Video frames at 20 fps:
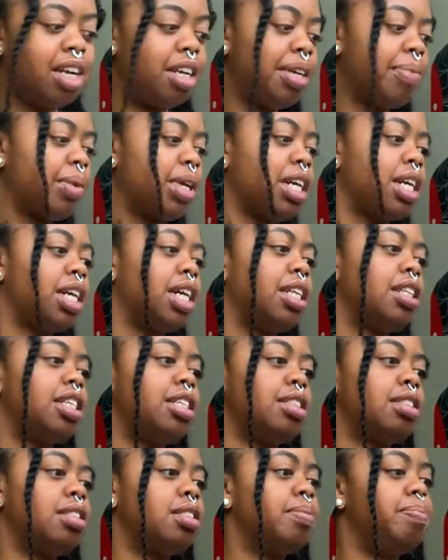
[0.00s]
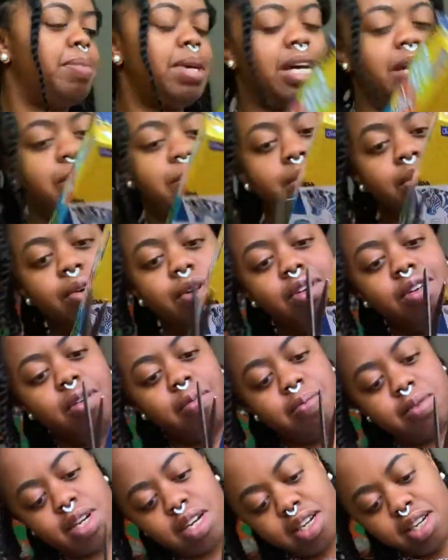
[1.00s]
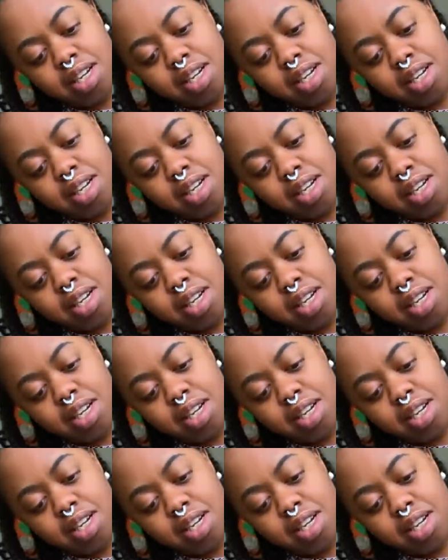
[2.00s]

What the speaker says: right, we're gonna cut this bad boy open.